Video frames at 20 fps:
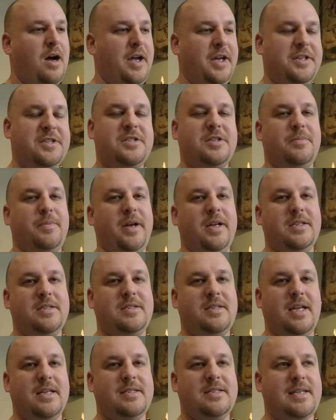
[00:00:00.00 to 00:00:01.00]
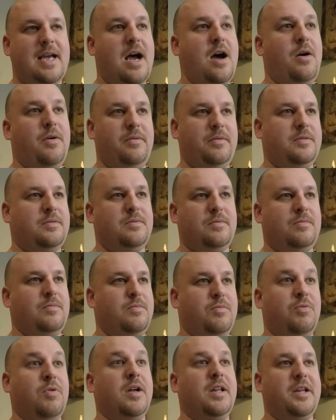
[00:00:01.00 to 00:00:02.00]
instruments that sound
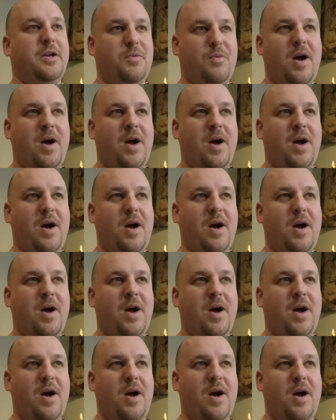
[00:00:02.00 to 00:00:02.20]
really